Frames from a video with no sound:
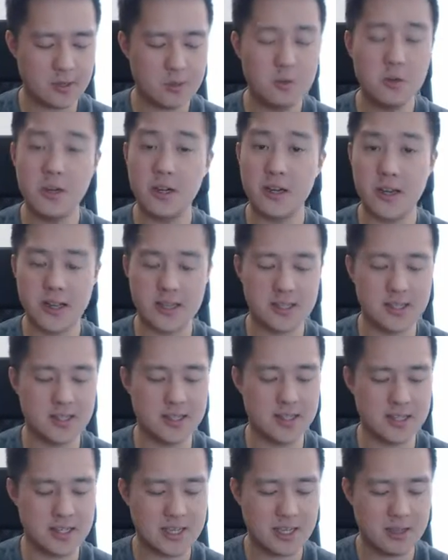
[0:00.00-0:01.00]
two good hits
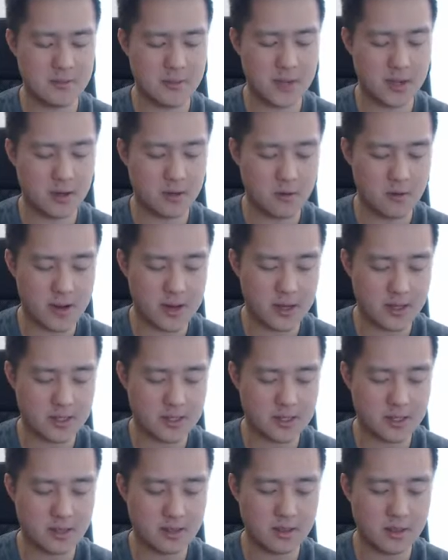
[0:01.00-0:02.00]
in the Salamangreat
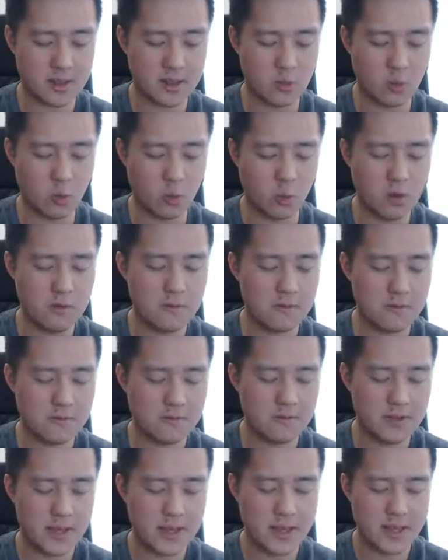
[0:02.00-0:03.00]
Sunlight Wolf.